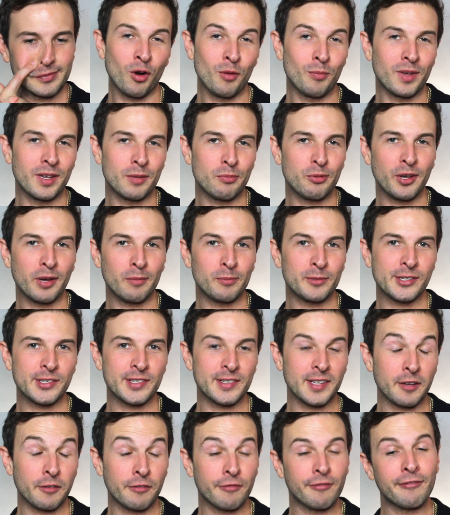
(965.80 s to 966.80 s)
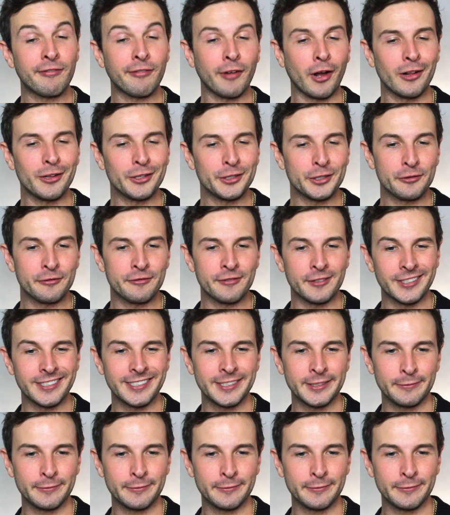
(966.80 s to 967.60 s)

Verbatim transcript: Or maybe I'm just like falling for